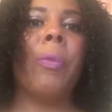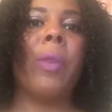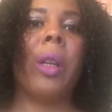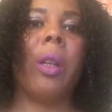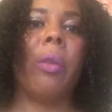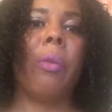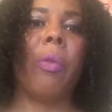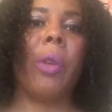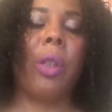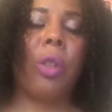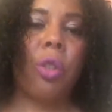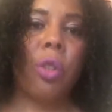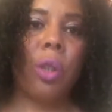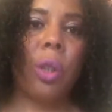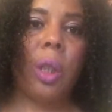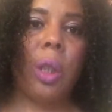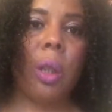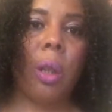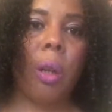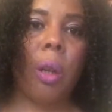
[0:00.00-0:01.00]
And
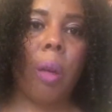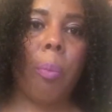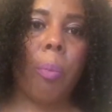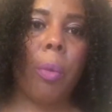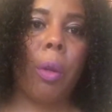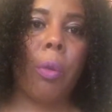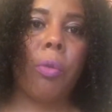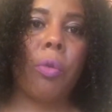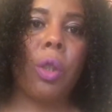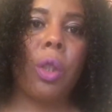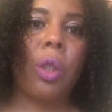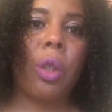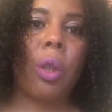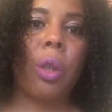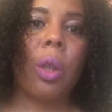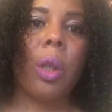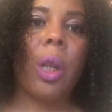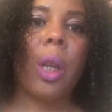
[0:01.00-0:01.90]
eventually, the light bulb's just going to